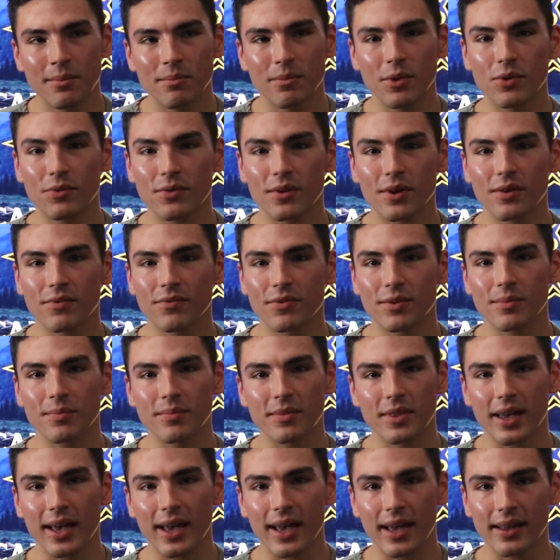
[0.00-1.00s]
moved on
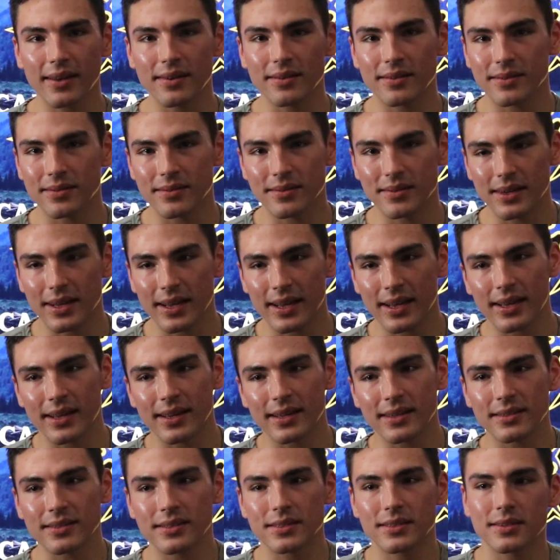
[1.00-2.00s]
from that
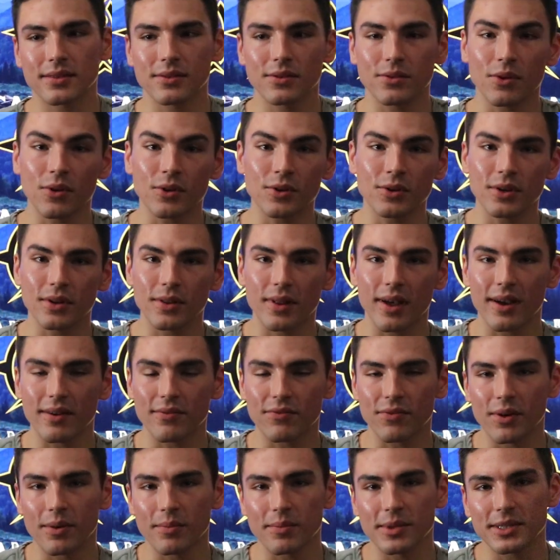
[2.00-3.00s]
and learned a
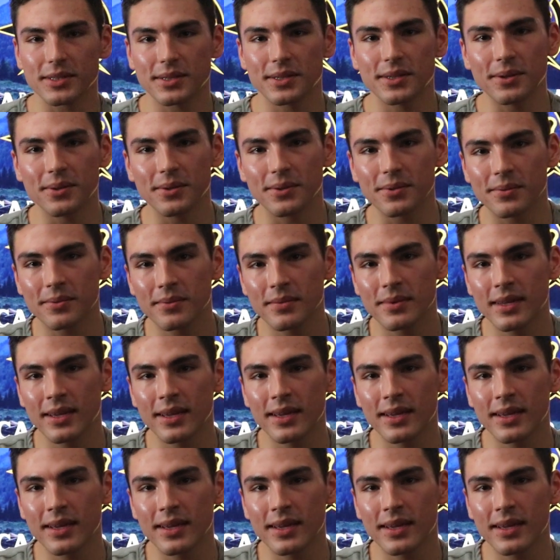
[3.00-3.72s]
lot from it too.